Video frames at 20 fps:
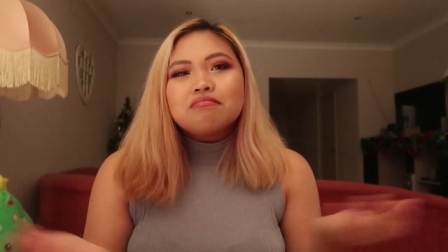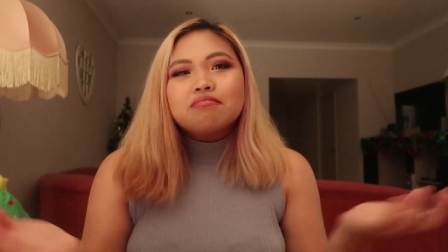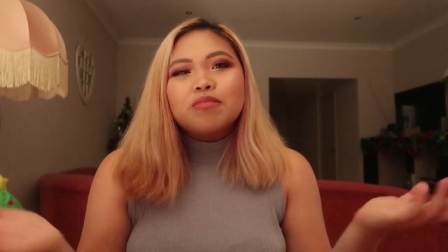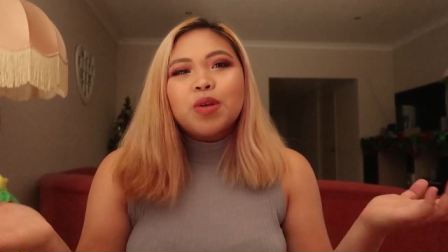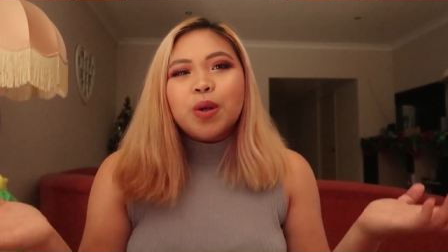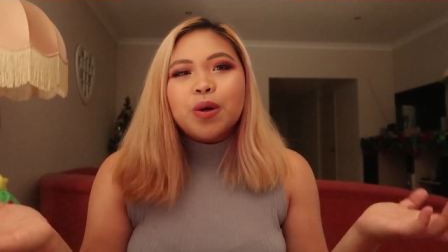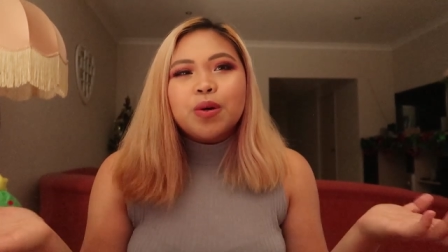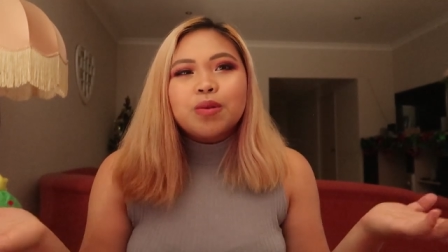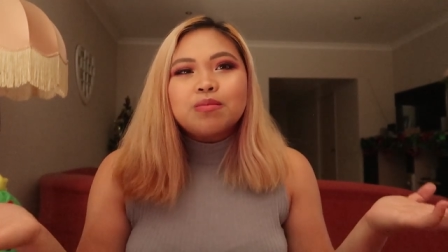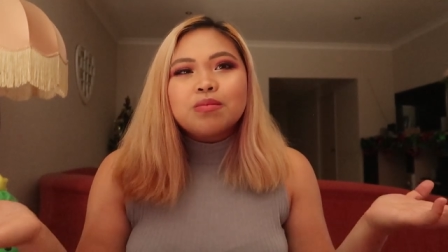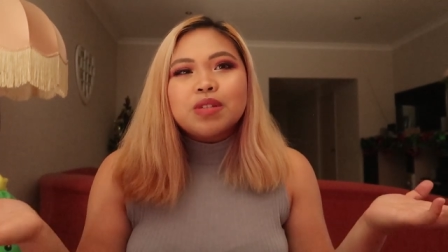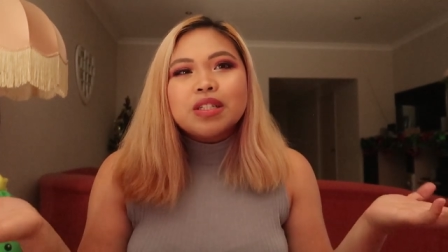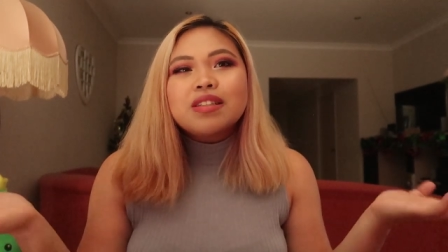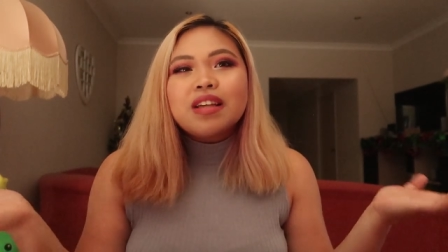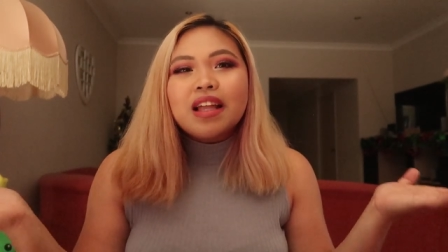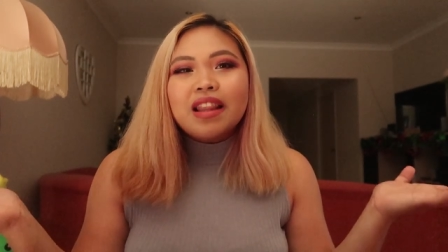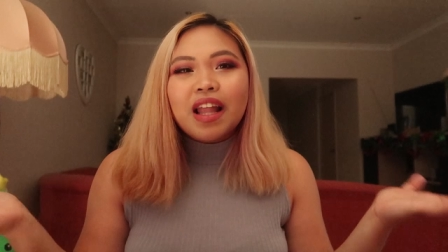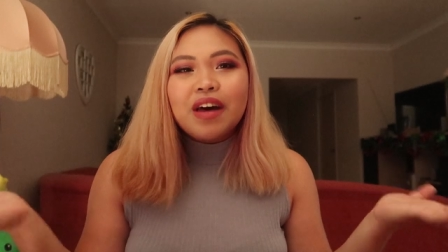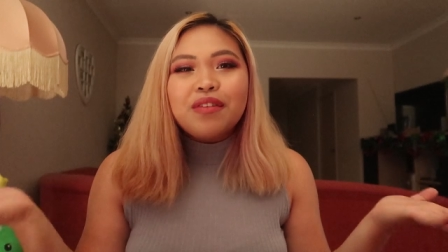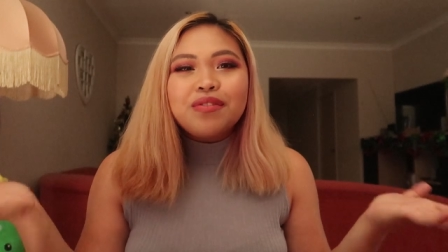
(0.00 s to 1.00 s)
you know, just
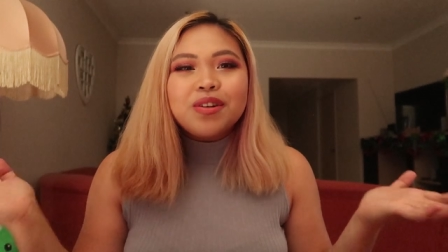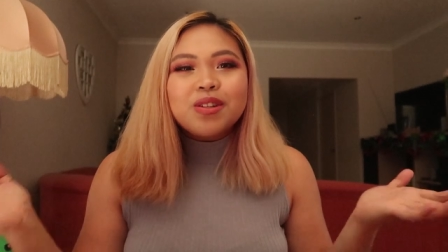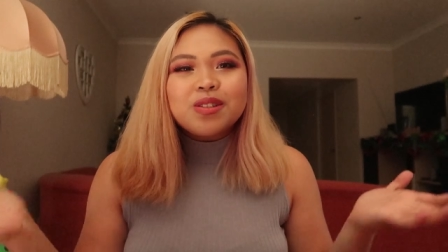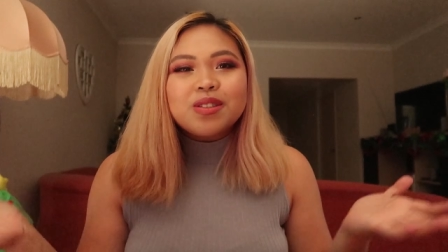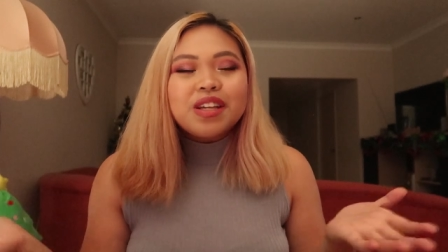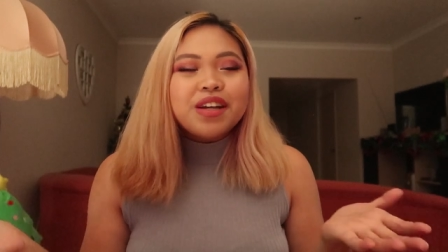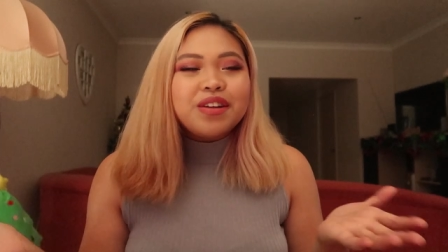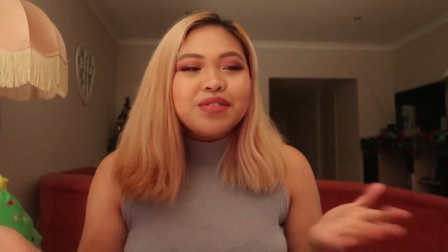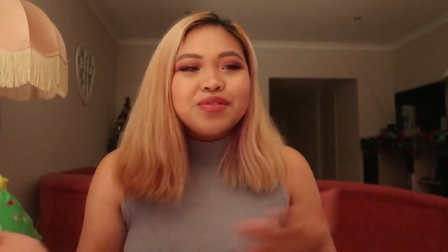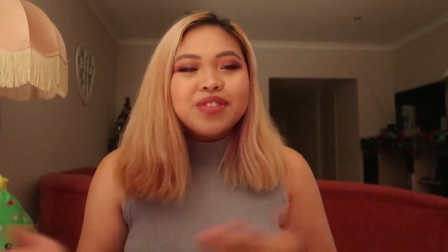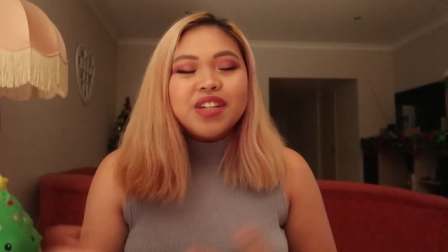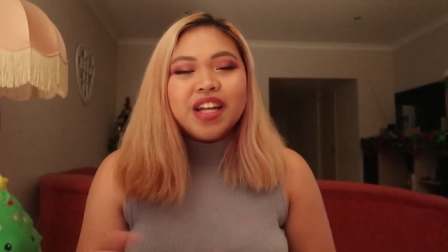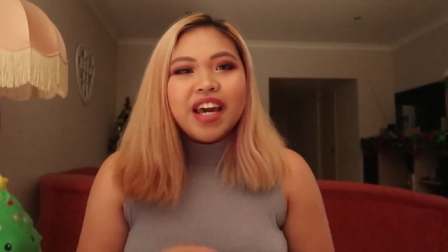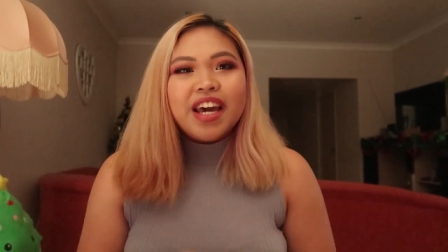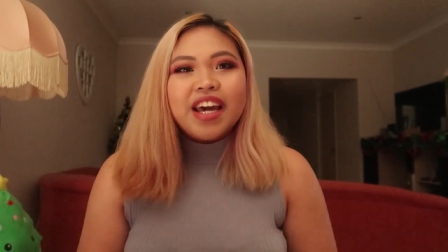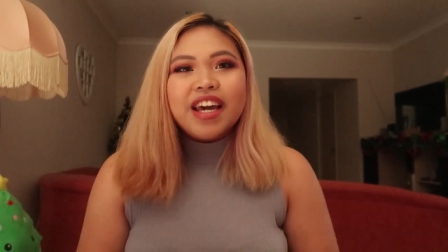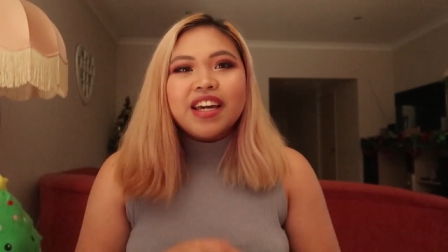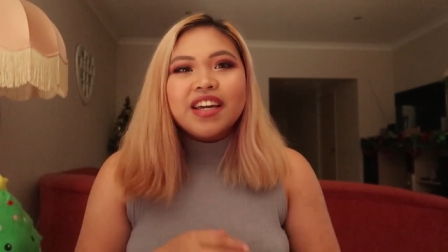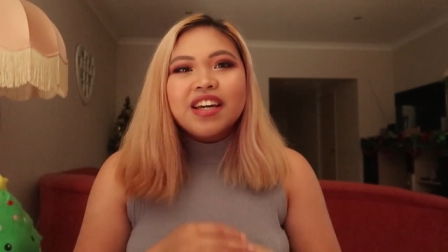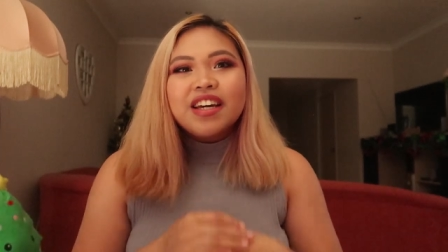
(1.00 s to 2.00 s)
a love yourself
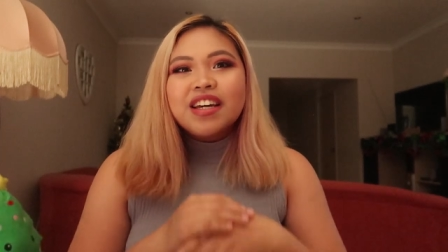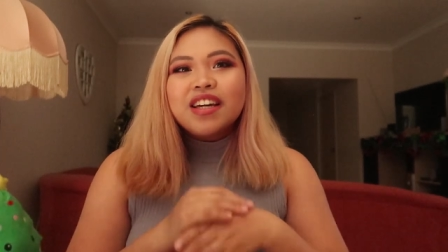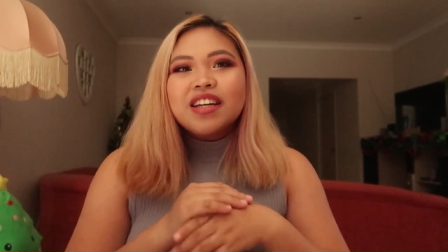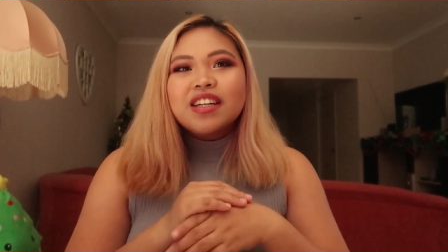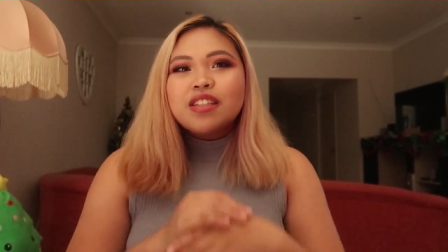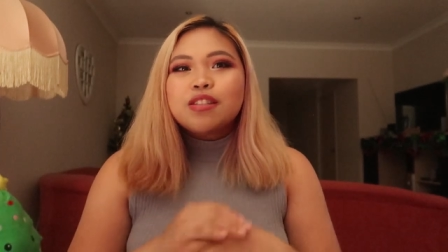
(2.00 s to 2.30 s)
day,